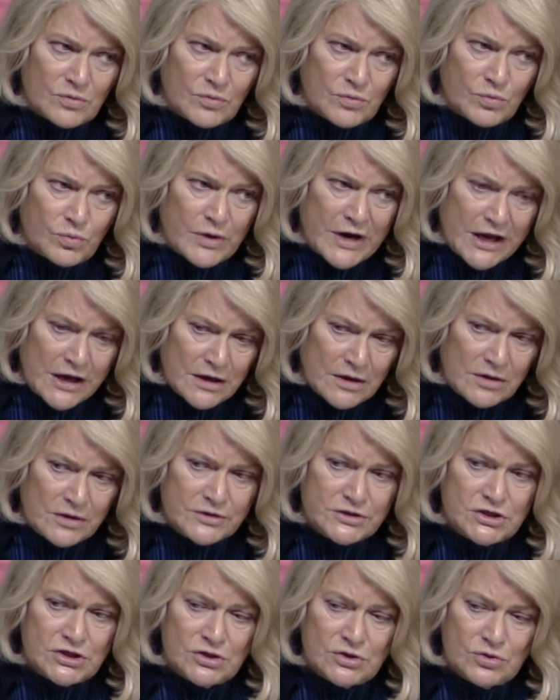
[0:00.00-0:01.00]
rail
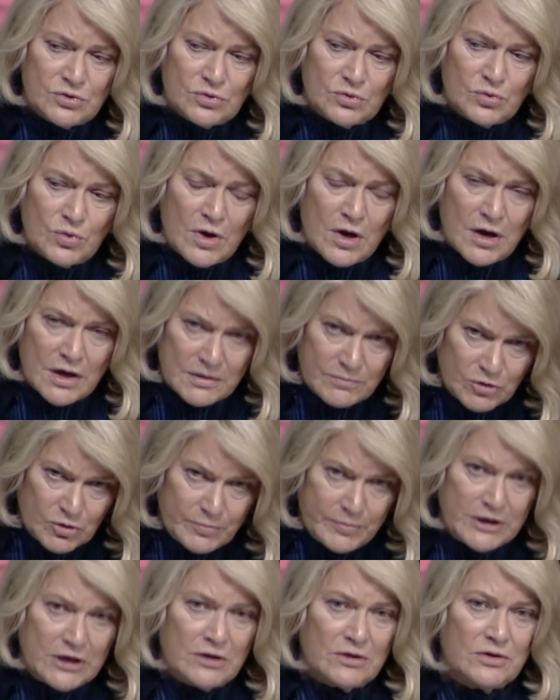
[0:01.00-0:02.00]
to
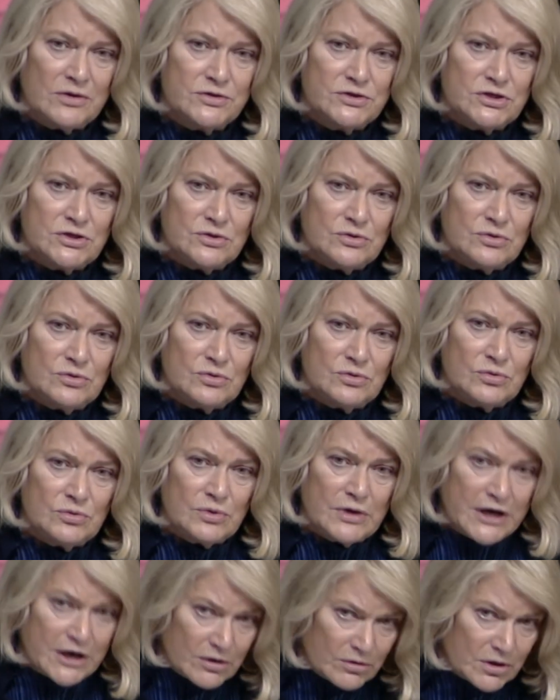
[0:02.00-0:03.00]
automobile to
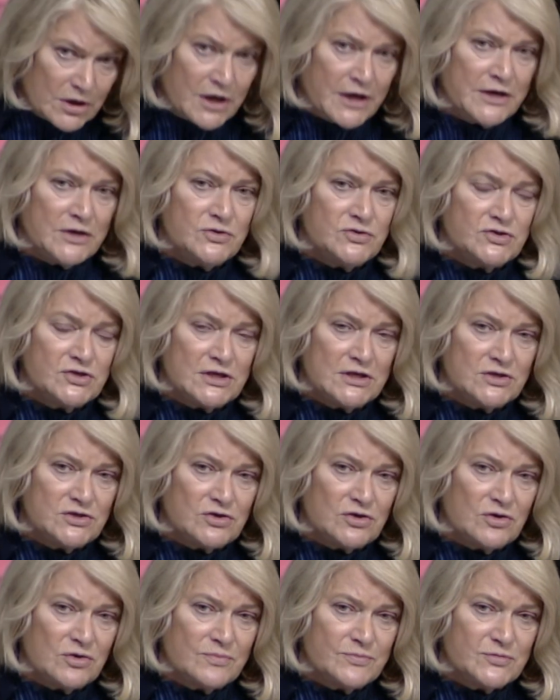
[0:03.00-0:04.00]
airlines in
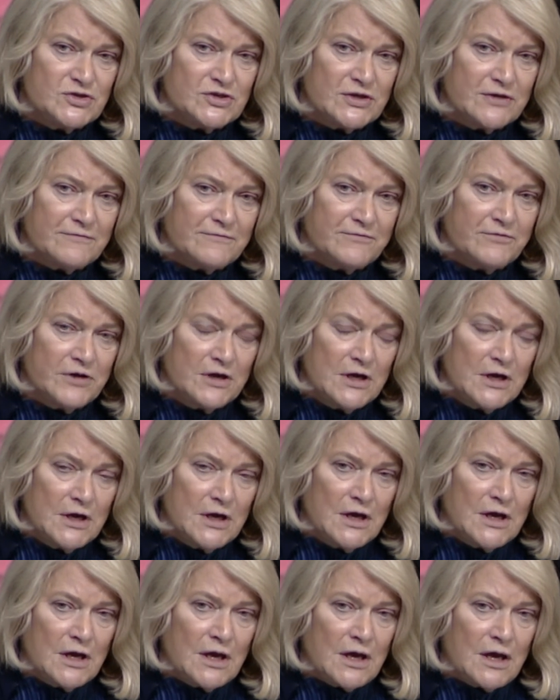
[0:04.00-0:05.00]
terms of
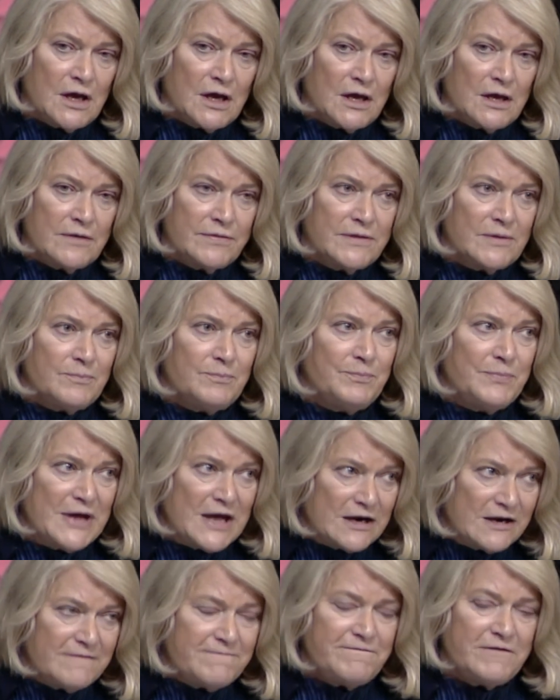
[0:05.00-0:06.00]
the
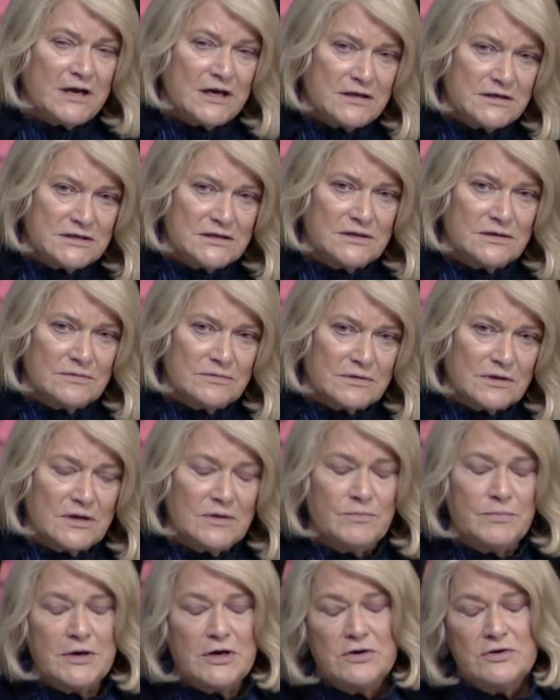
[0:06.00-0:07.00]
benefit
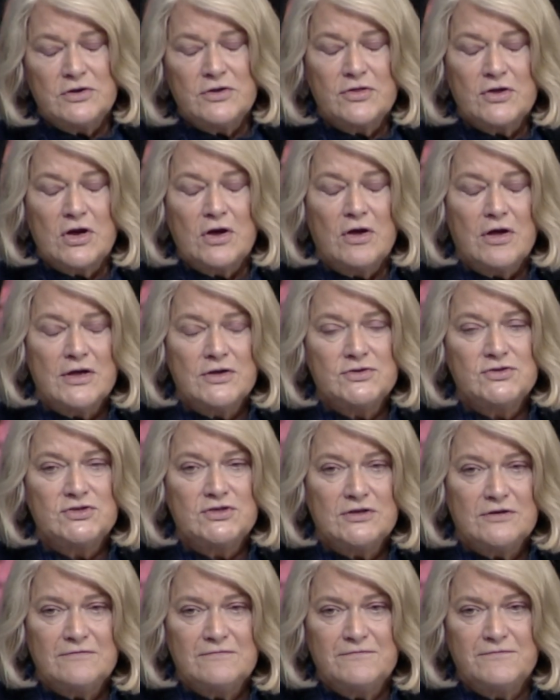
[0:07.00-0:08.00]
compared to the cost
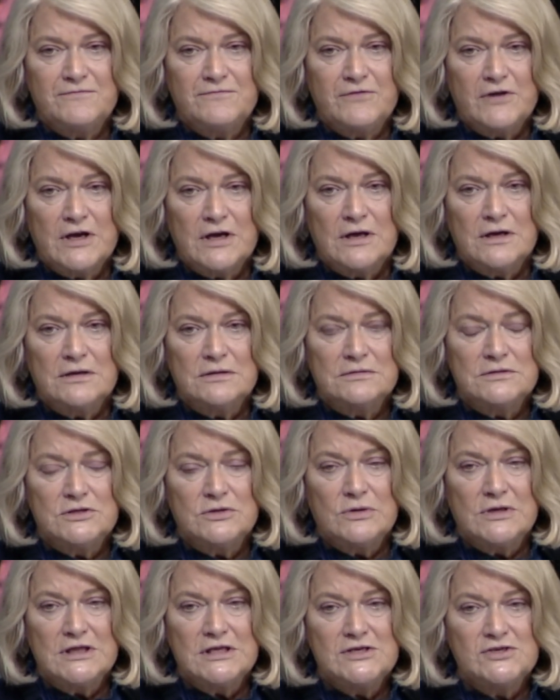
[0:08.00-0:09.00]
of
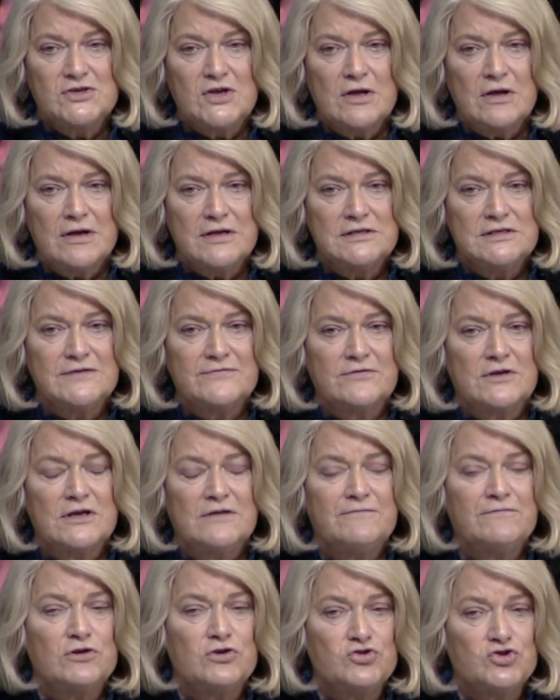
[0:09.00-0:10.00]
doing these kinds of
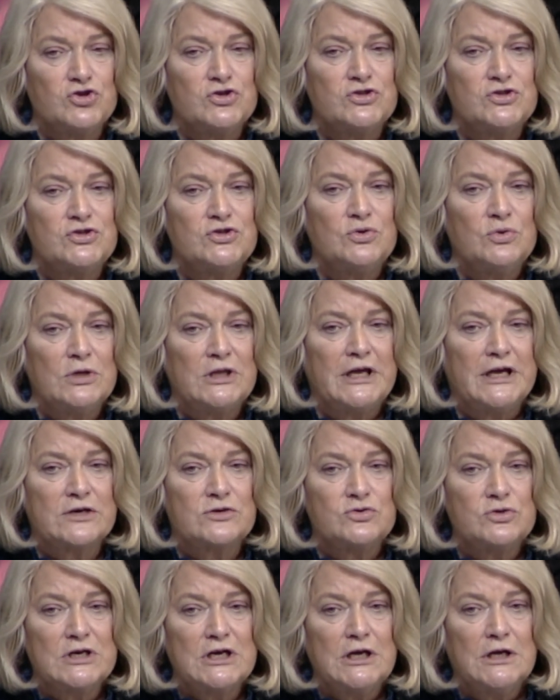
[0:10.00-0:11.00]
conversions to
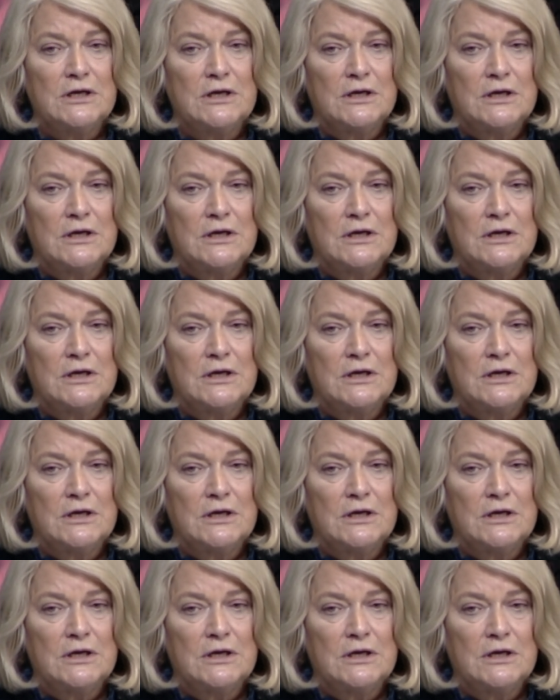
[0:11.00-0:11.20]
electric?